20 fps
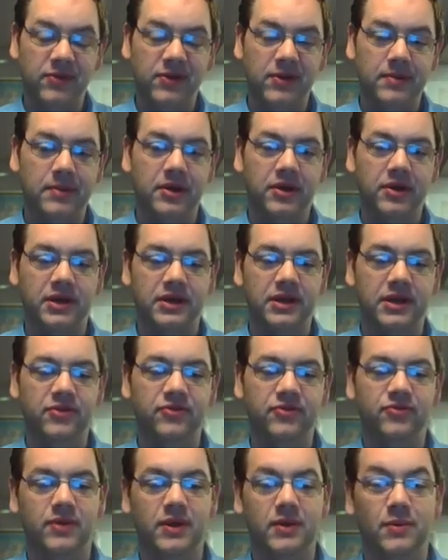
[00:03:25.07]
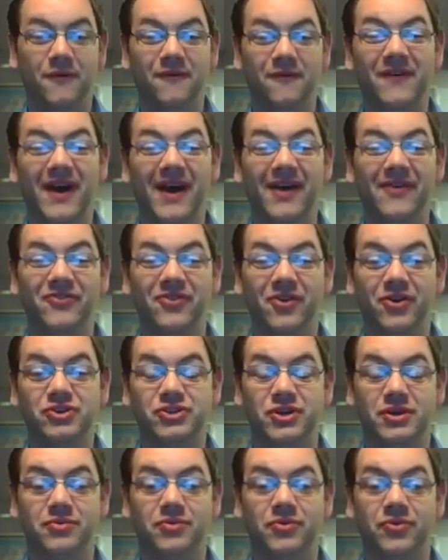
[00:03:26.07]
in American history where five-star
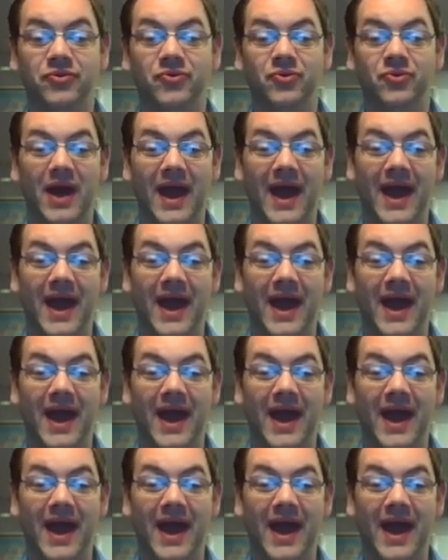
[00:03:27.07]
generals were